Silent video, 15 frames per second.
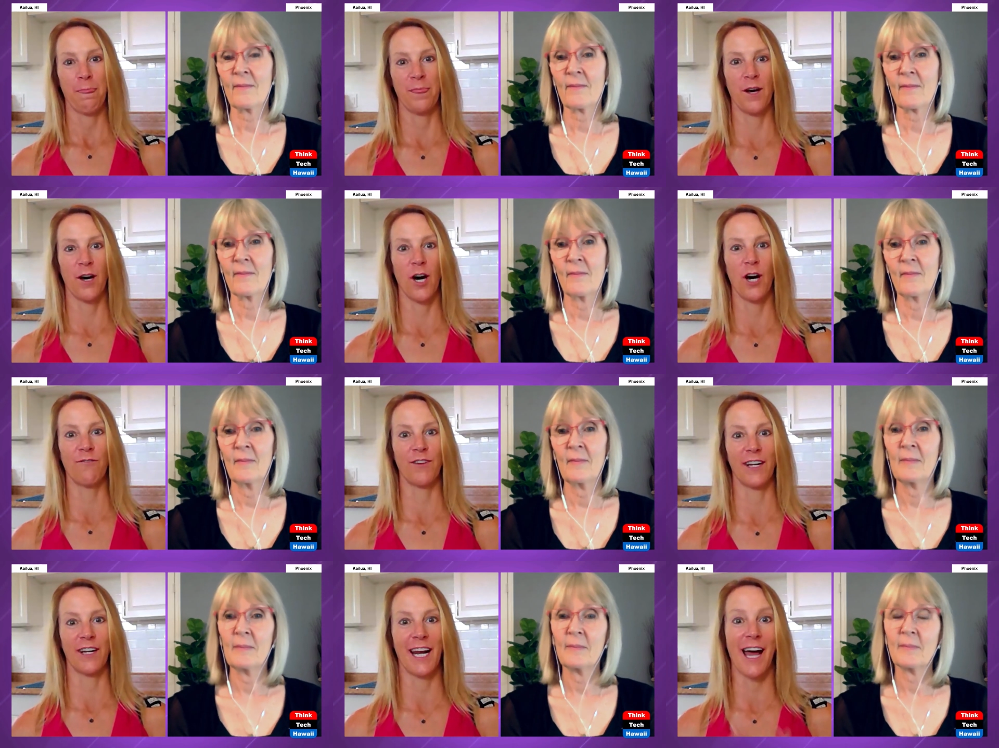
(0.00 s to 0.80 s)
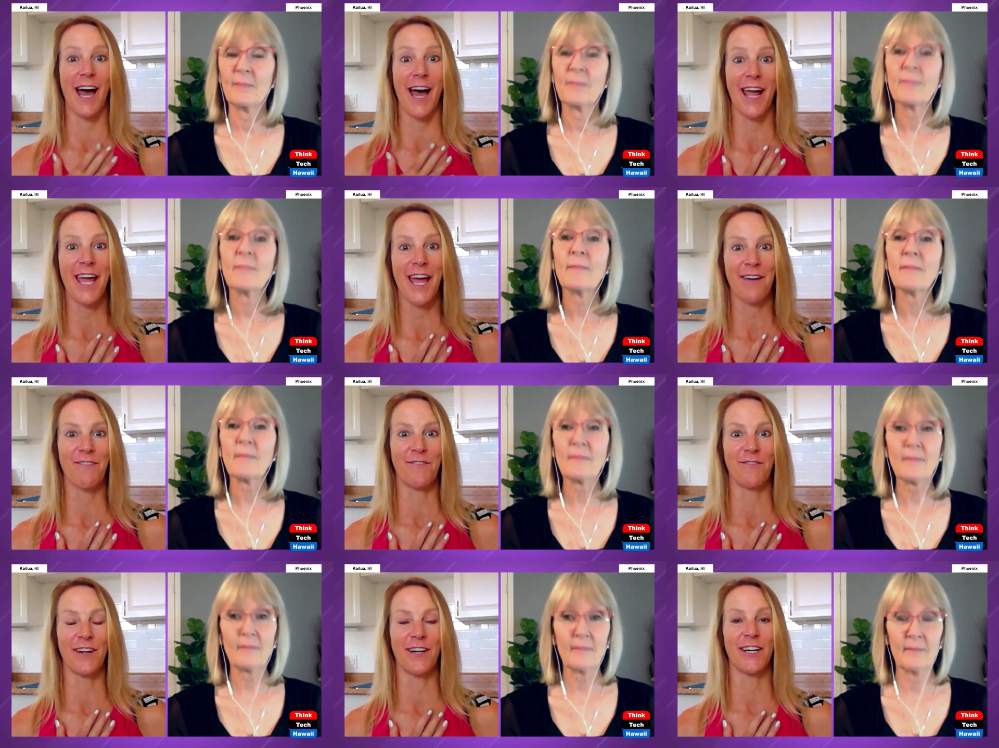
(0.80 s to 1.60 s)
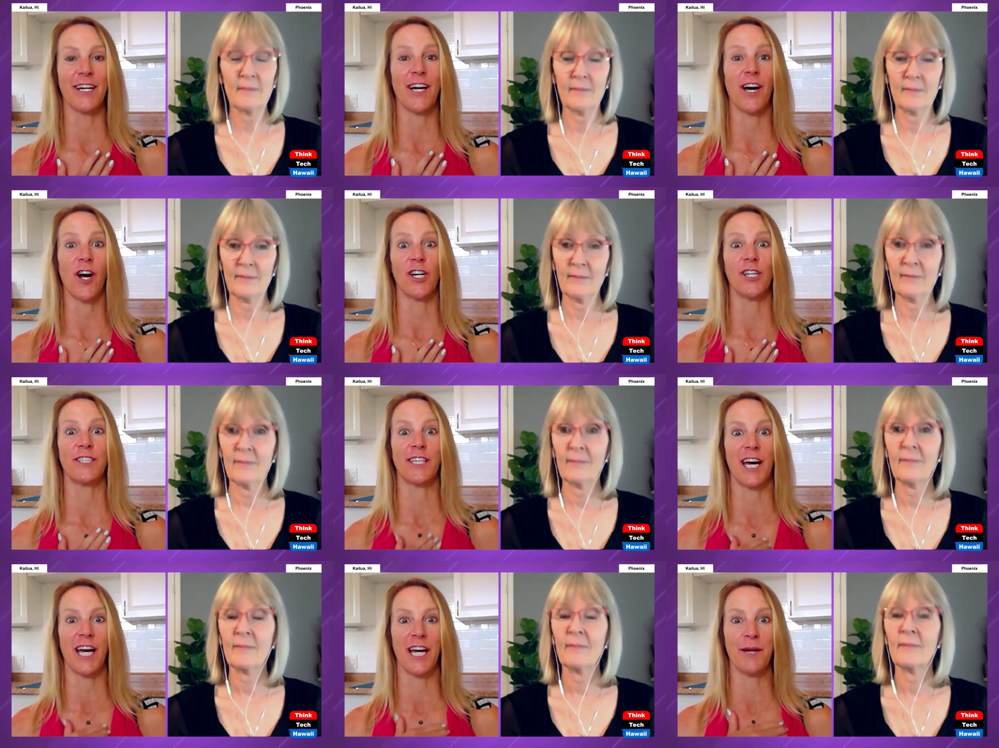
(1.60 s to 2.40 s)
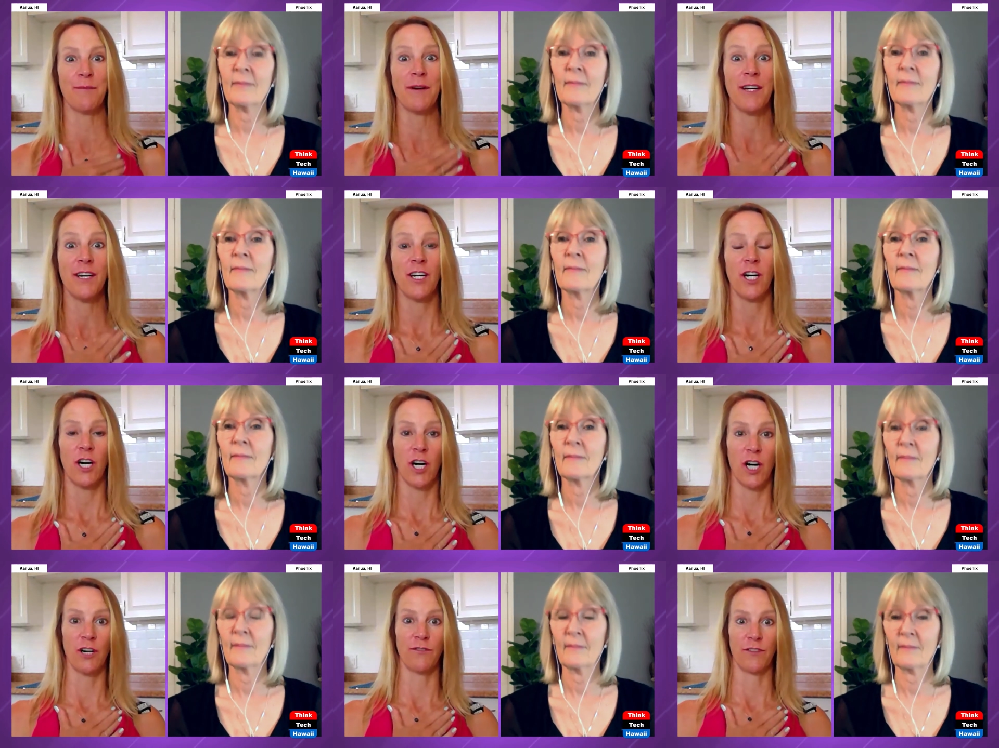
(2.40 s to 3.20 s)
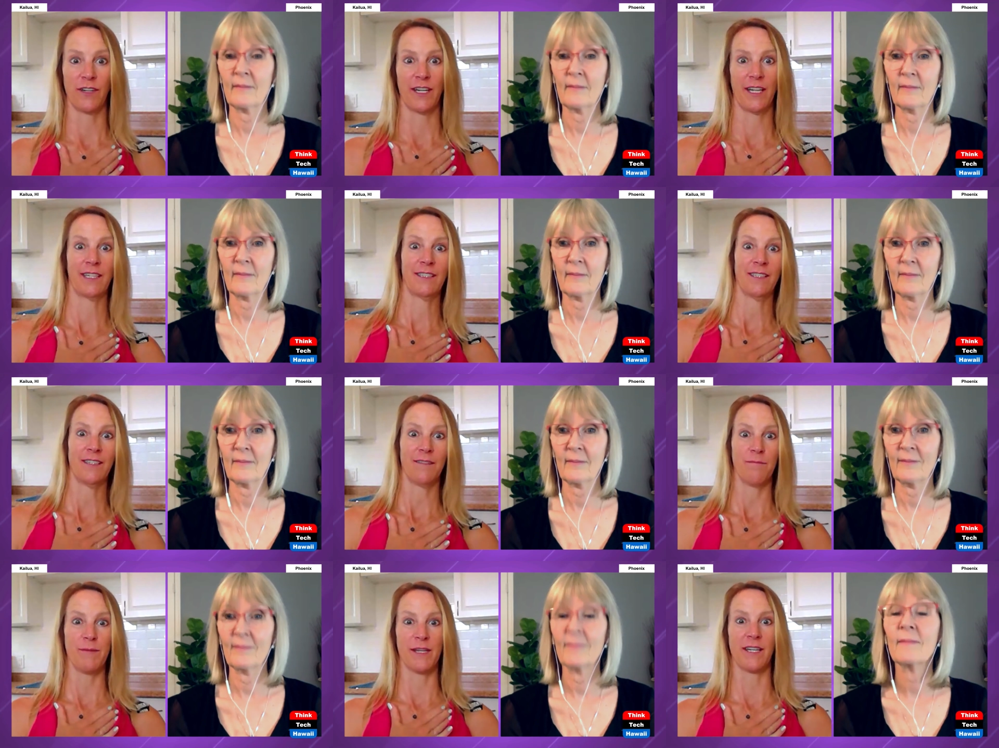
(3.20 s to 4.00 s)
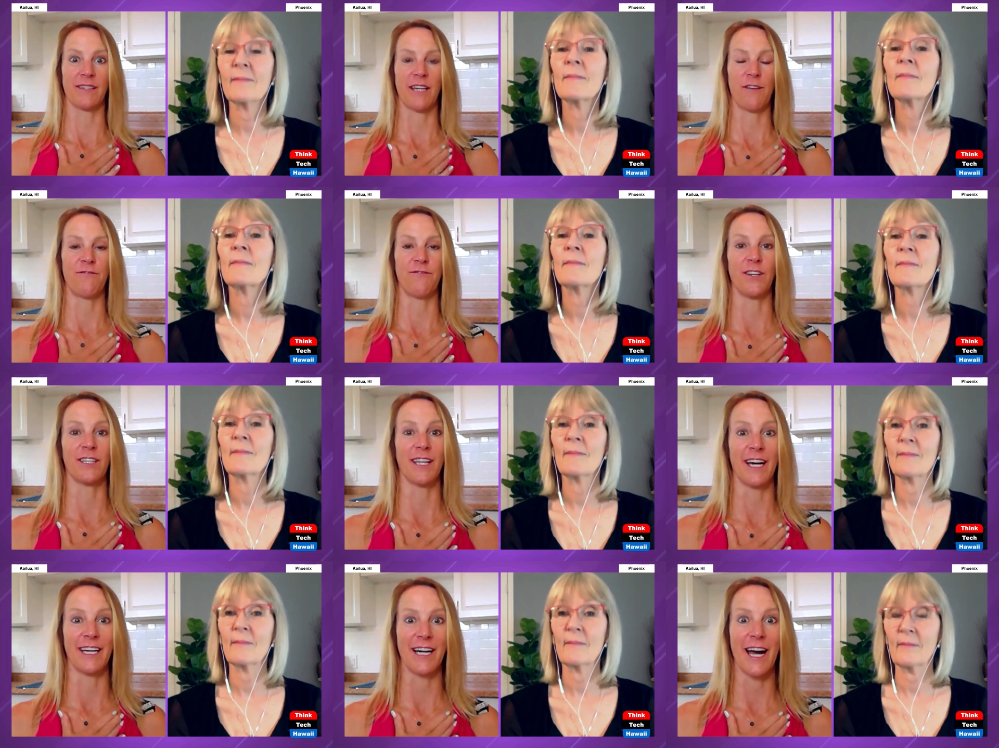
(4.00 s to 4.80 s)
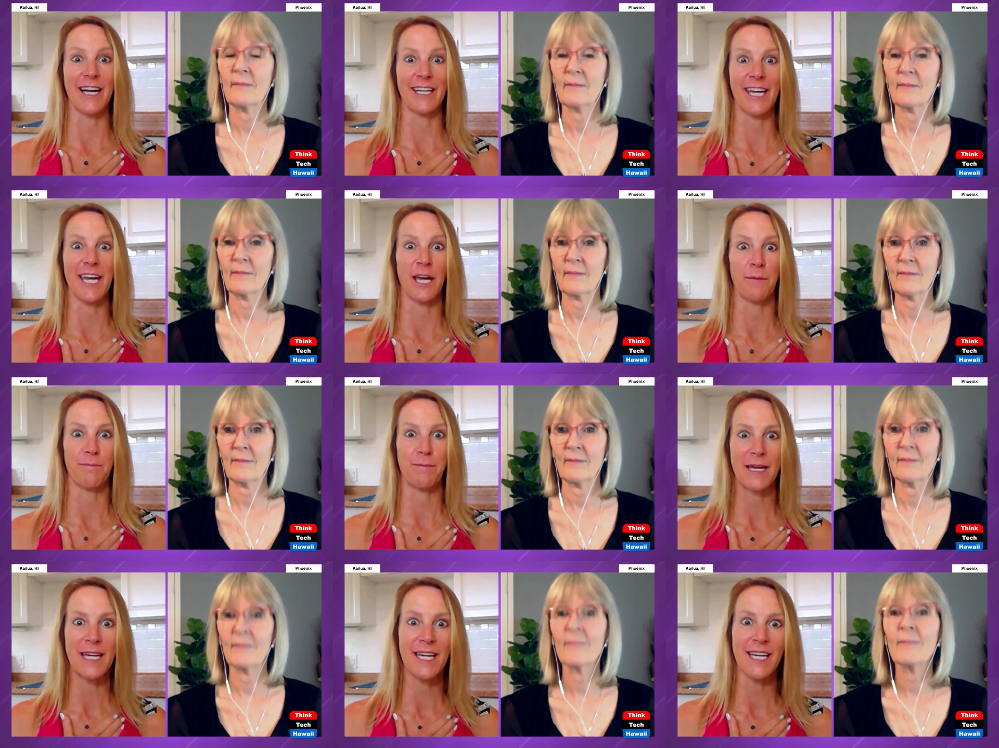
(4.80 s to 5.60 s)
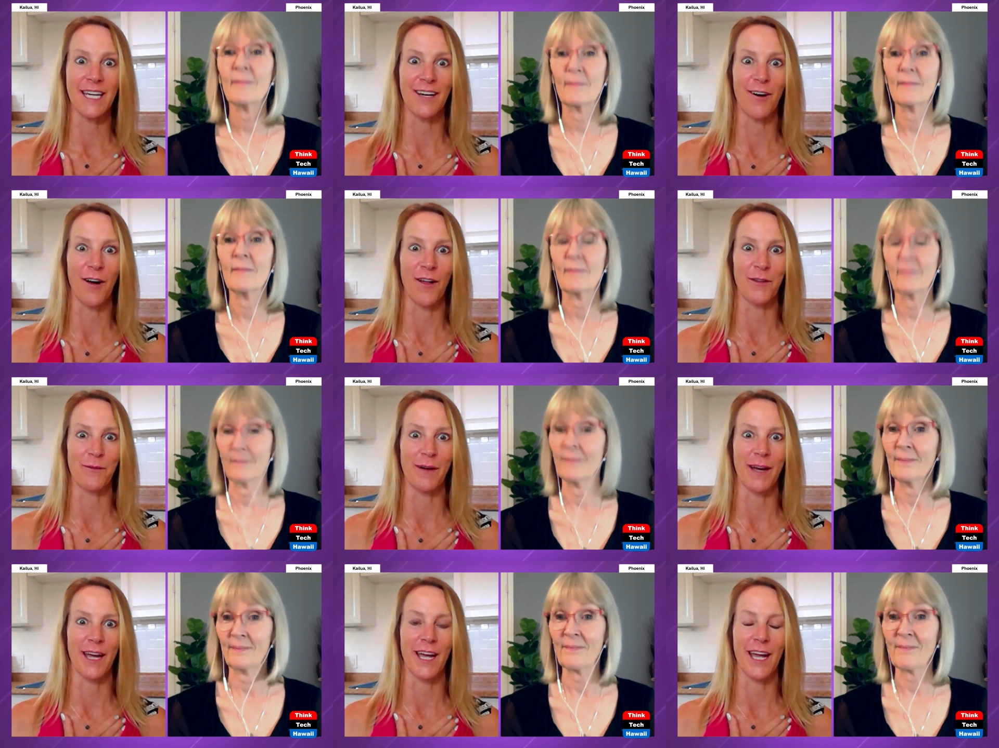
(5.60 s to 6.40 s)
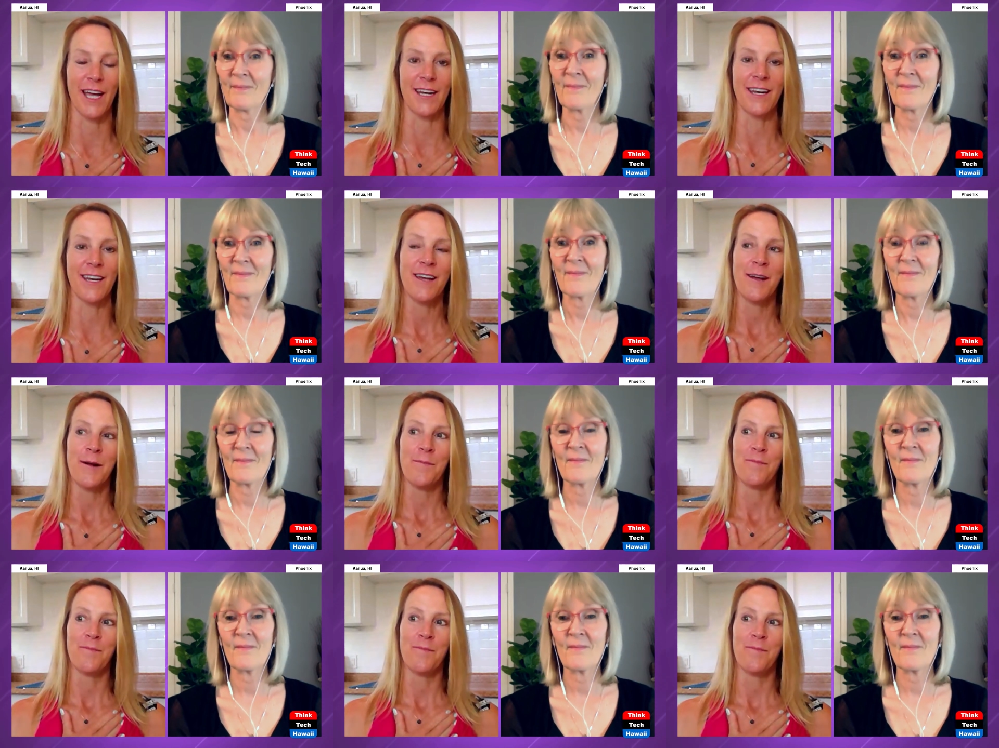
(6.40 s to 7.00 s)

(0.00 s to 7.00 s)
Speaker 1: the hovering and I have a very hard time hovering because I feel like I can't pee all the way and